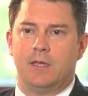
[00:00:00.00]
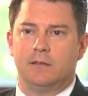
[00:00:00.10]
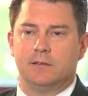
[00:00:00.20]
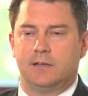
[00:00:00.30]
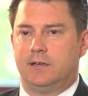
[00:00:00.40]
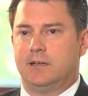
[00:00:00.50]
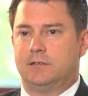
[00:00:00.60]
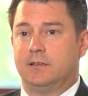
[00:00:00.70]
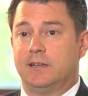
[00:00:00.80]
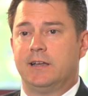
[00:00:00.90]
and
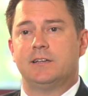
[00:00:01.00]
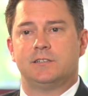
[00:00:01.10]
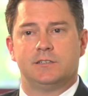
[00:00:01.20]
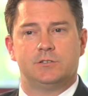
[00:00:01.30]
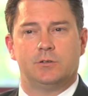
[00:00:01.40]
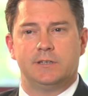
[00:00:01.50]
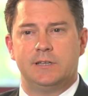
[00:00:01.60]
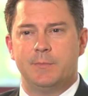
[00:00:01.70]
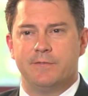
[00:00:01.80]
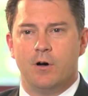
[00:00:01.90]
litigation consulting
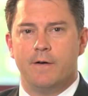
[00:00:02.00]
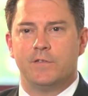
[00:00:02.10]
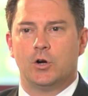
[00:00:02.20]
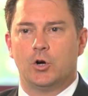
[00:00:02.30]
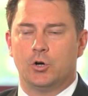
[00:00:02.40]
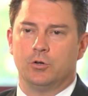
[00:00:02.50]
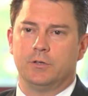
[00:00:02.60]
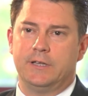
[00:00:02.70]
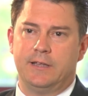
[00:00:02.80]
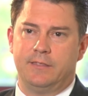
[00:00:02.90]
team involved
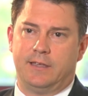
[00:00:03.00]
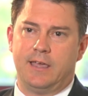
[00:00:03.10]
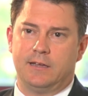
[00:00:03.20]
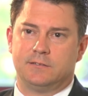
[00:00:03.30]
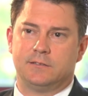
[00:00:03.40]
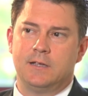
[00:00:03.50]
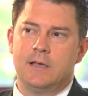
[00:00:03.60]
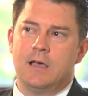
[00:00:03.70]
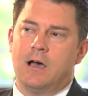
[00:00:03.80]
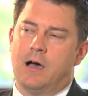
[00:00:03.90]
early in the case.
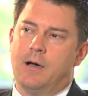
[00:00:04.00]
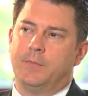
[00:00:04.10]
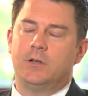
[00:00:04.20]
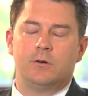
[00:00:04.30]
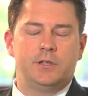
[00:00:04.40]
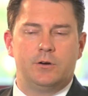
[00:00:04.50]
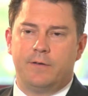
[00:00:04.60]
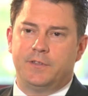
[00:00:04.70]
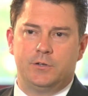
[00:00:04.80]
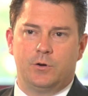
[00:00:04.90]
You don't
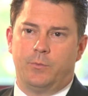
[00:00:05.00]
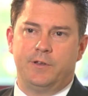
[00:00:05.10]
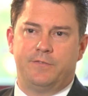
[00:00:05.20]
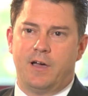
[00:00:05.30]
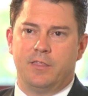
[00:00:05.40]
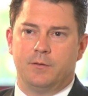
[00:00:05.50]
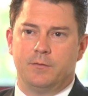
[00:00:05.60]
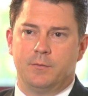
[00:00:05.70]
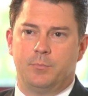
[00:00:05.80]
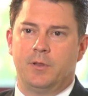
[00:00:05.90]
have to do it when you file
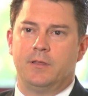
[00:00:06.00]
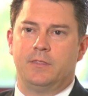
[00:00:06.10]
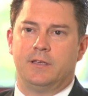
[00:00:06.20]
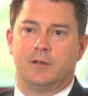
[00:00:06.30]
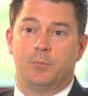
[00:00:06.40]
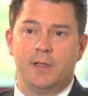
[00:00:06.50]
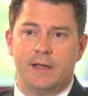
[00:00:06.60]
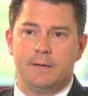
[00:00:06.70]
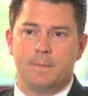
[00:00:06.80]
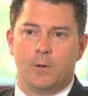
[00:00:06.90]
the
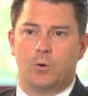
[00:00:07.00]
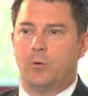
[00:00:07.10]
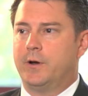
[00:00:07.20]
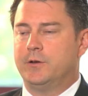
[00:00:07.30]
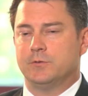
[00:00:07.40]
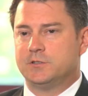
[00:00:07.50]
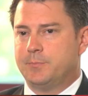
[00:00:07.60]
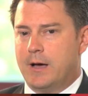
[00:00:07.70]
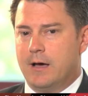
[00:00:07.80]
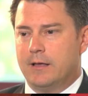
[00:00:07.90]
complaint or when you
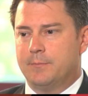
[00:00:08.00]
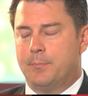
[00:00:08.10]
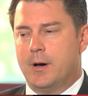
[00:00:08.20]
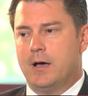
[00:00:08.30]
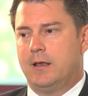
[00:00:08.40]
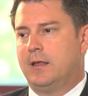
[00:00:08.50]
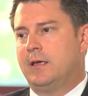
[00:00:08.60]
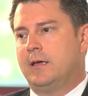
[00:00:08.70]
respond, but